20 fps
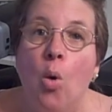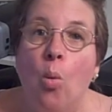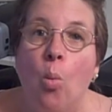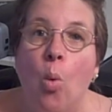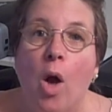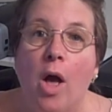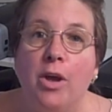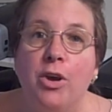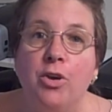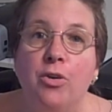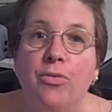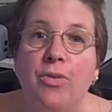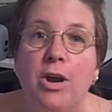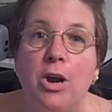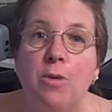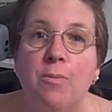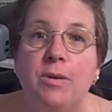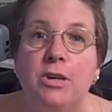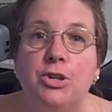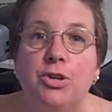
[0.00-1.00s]
While you're
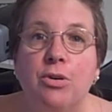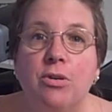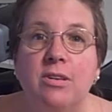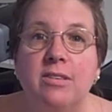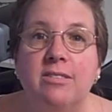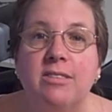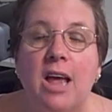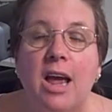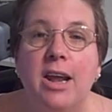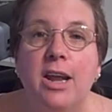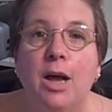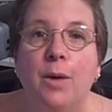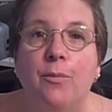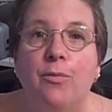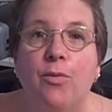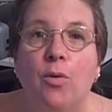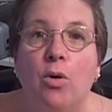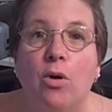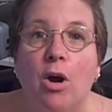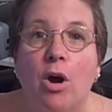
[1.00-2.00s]
there, be sure and sign up
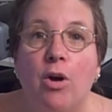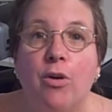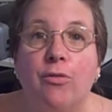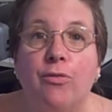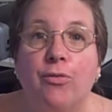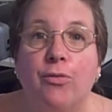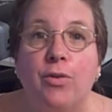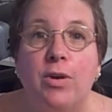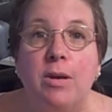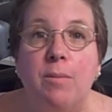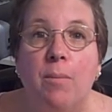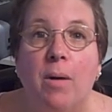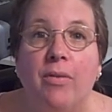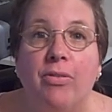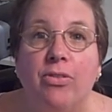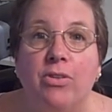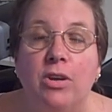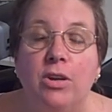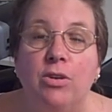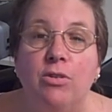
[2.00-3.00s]
for our free
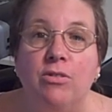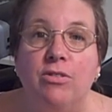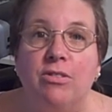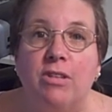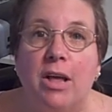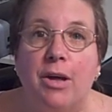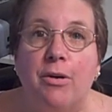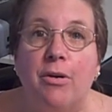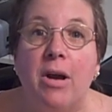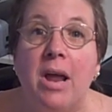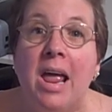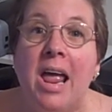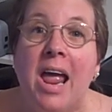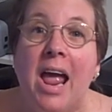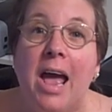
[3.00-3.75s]
monthly newsletter.